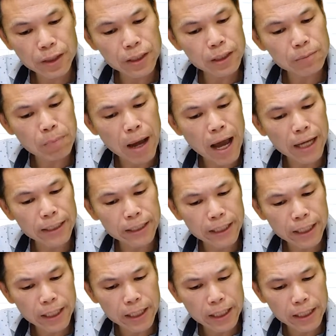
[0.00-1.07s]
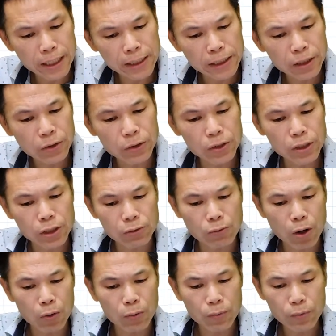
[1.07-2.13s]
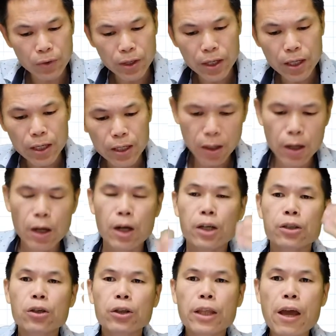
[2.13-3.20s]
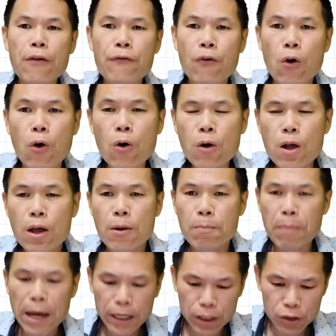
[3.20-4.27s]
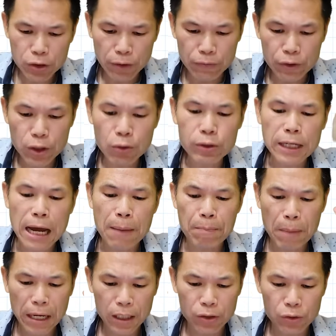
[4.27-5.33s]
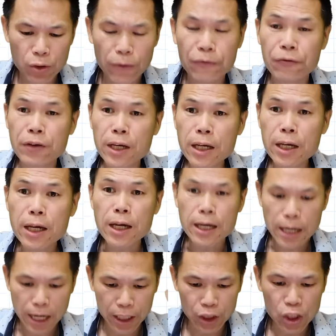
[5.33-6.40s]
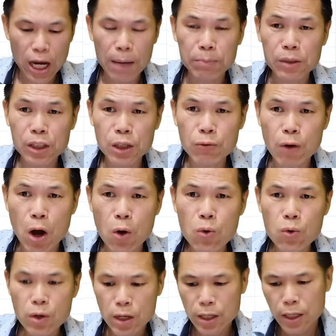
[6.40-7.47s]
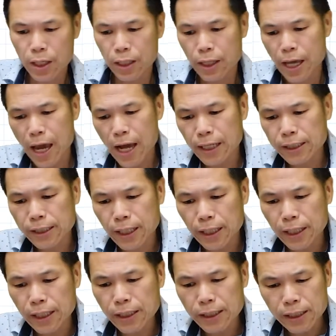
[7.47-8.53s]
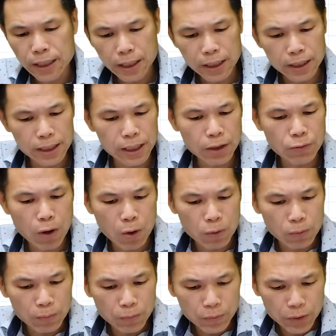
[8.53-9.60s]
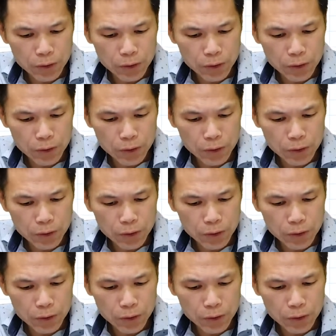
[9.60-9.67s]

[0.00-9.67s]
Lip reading: this part here is equal to 0. So therefore, magnitude of u times magnitude of v and times 0, the answer is 0.